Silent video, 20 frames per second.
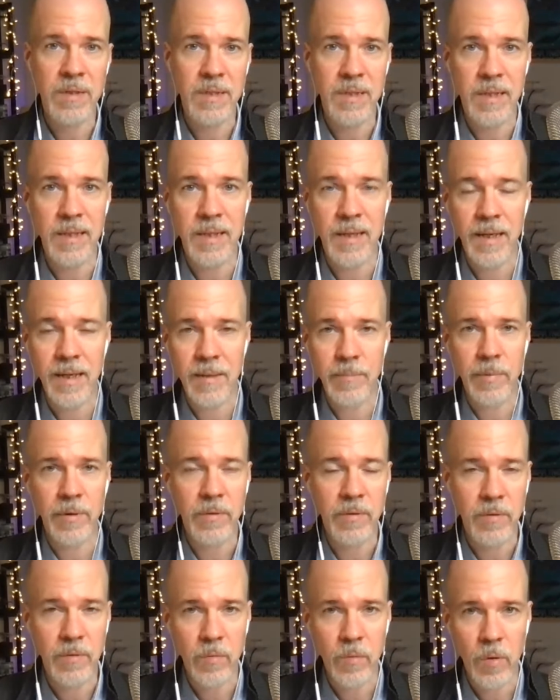see Apple
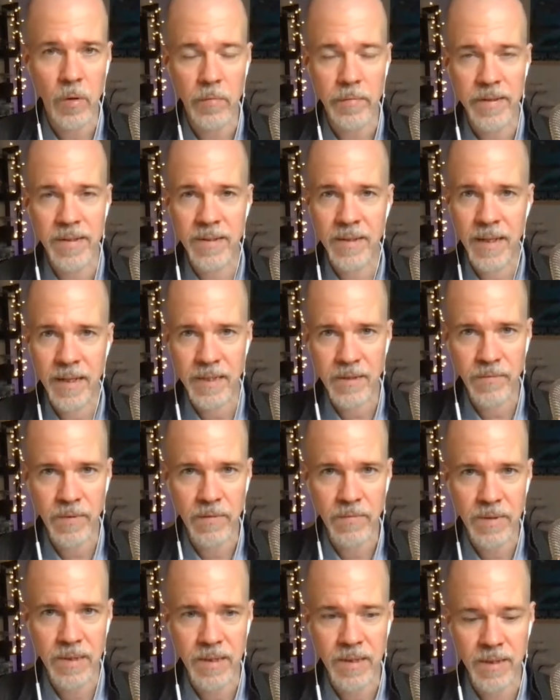do over the next
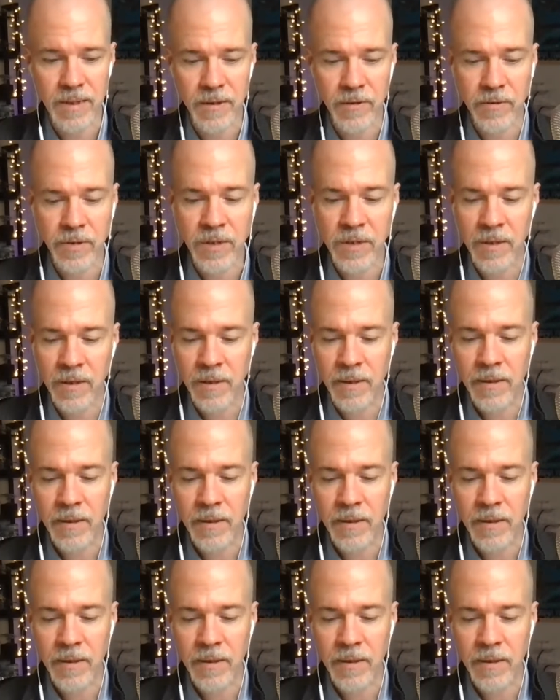15 years?